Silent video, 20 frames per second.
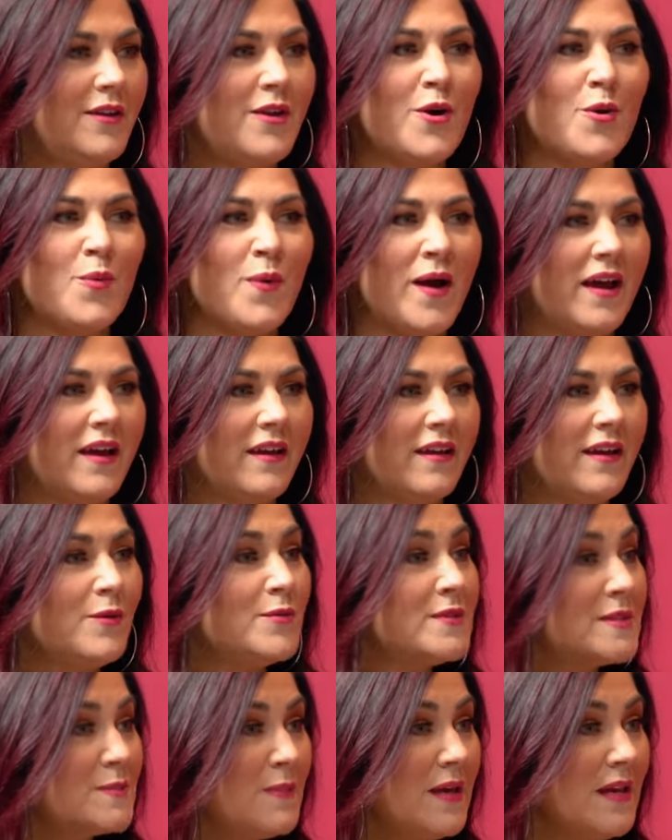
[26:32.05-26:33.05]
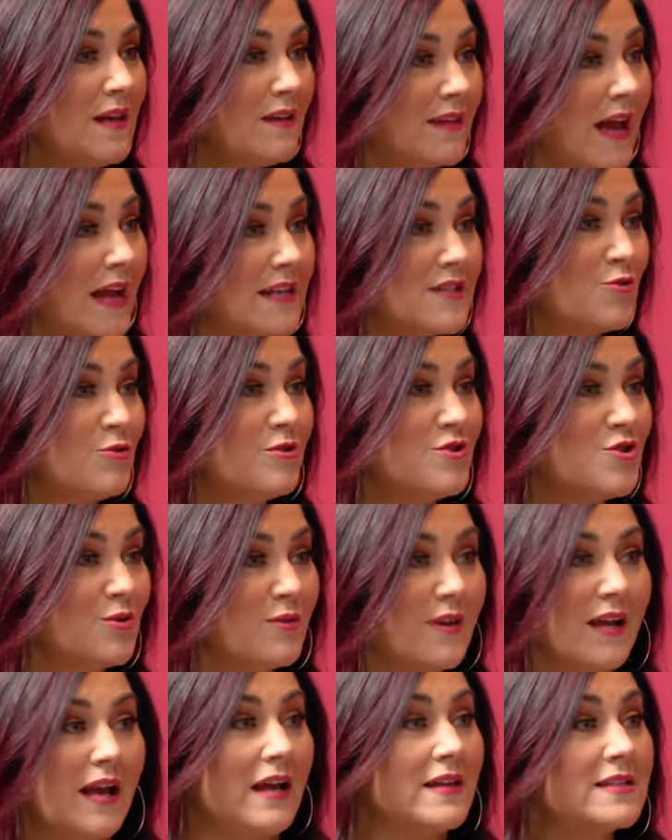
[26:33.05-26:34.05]
No way. It was me. Like I told you,
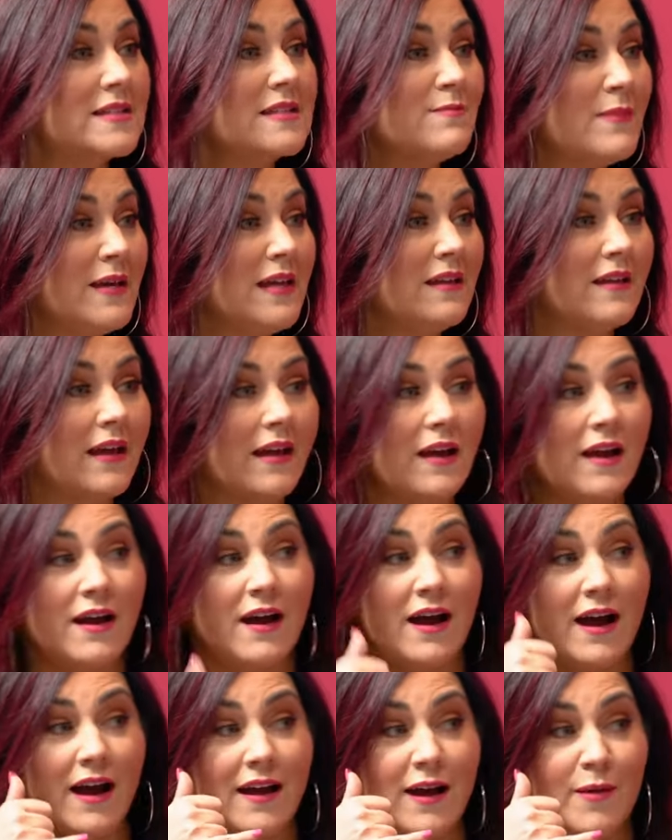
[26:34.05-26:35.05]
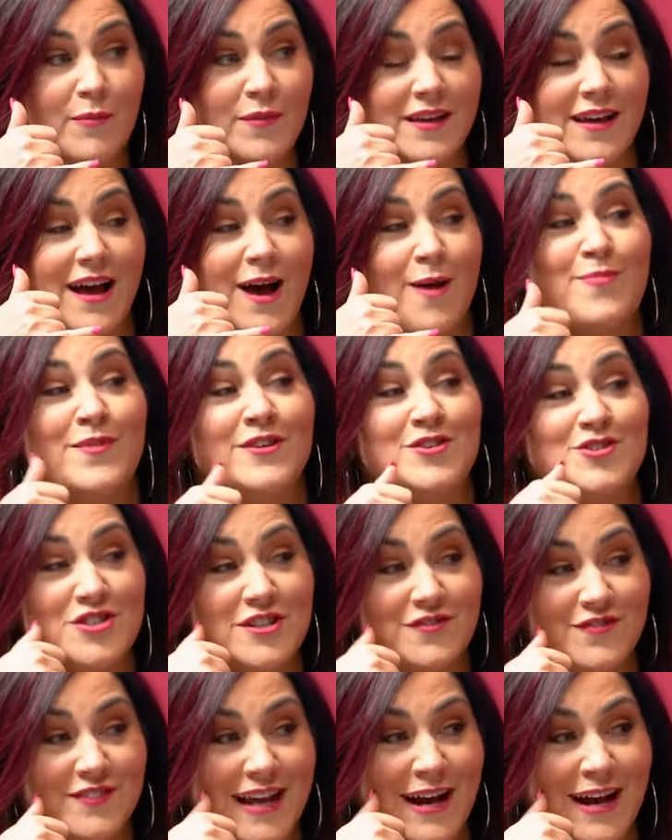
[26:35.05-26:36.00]
like it's me. Like hi, I'm the I'm the chief